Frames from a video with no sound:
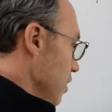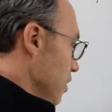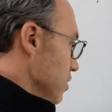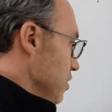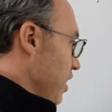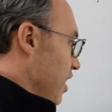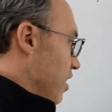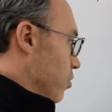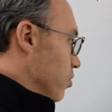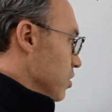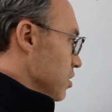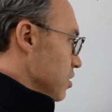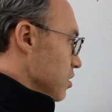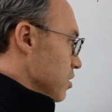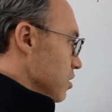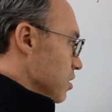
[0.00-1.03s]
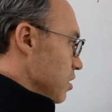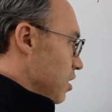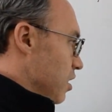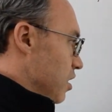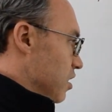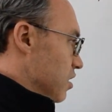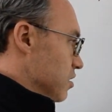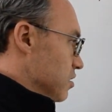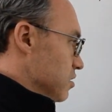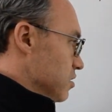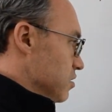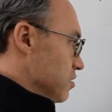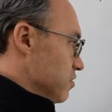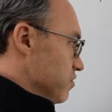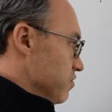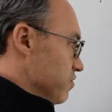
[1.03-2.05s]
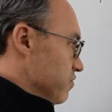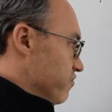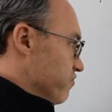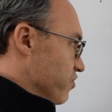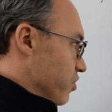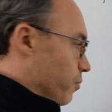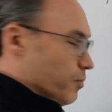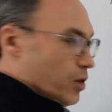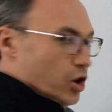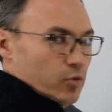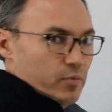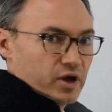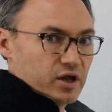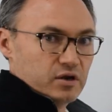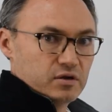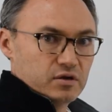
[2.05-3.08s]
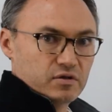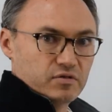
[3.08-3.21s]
Now, for the moment,